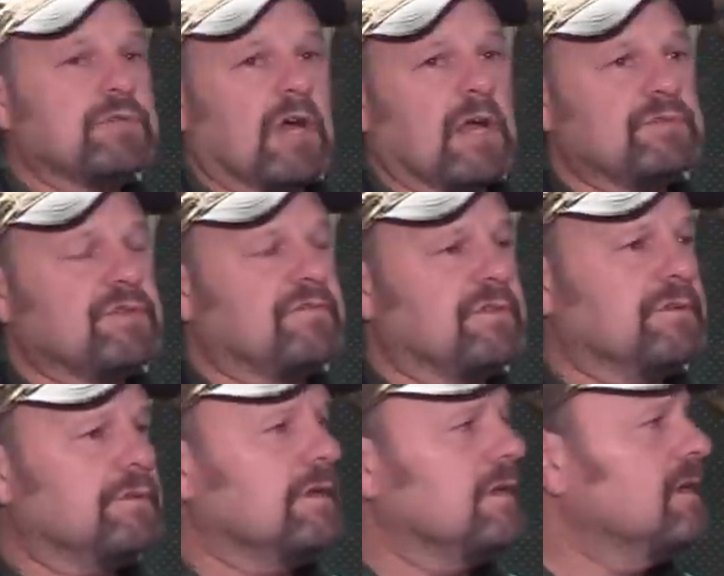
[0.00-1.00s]
times. If a
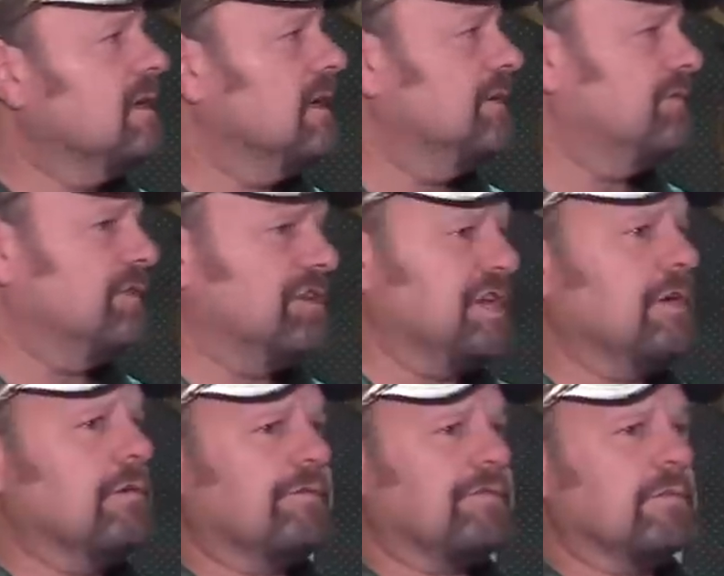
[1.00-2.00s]
if a
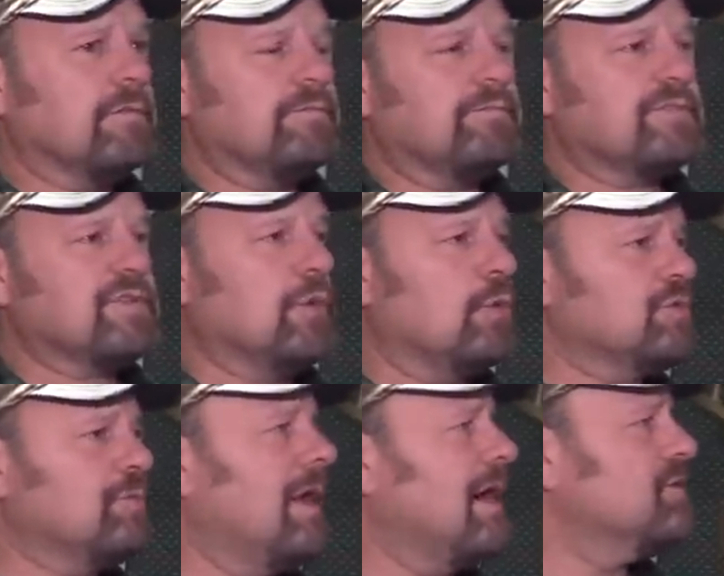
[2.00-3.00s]
deer, if the snow
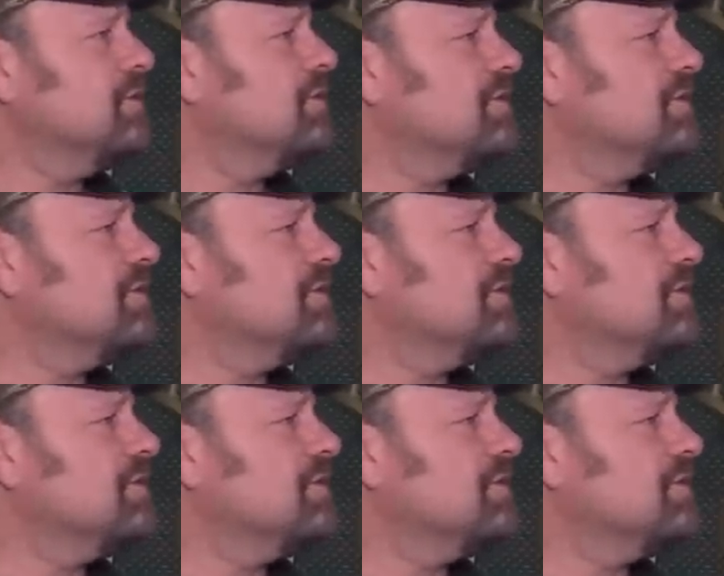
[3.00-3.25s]
is marginal,